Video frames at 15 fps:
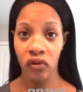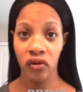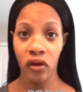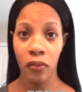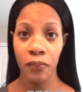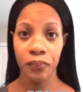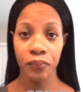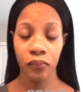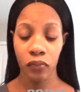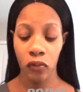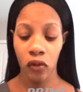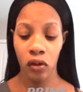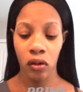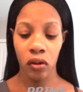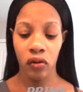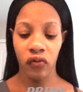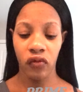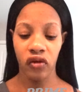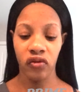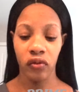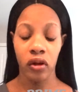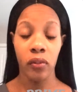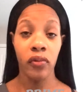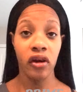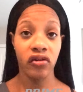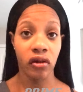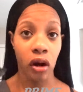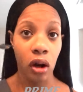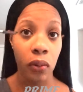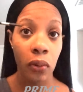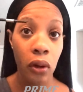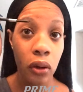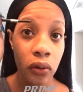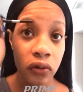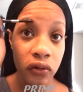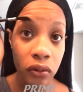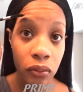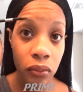So first we're going to brush your eyebrows.